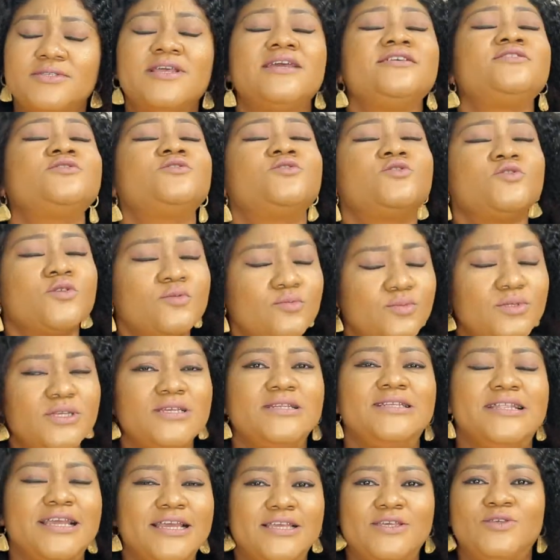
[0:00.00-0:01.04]
There's
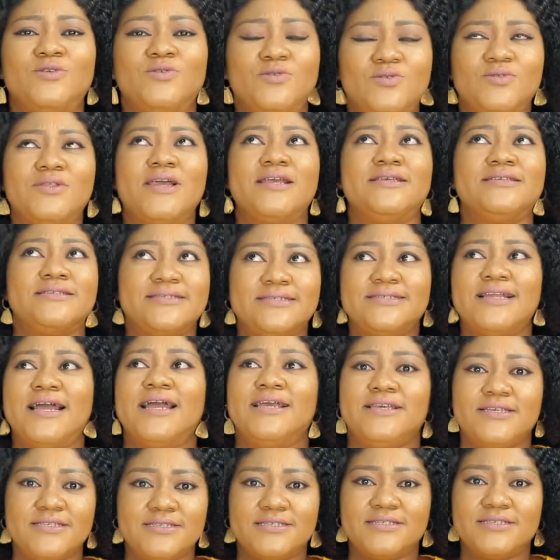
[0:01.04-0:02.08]
something that is
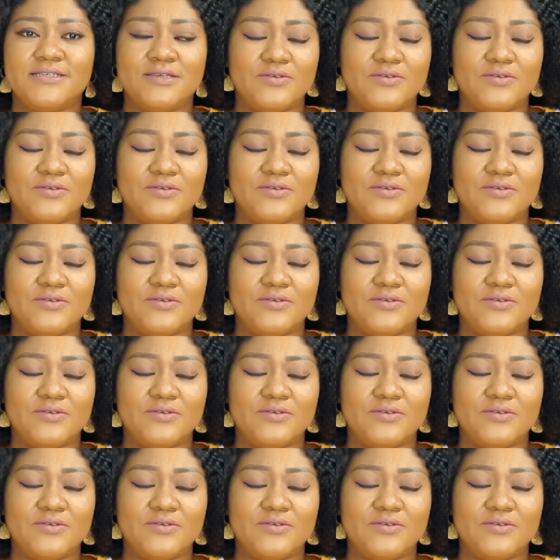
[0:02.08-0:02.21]
nice.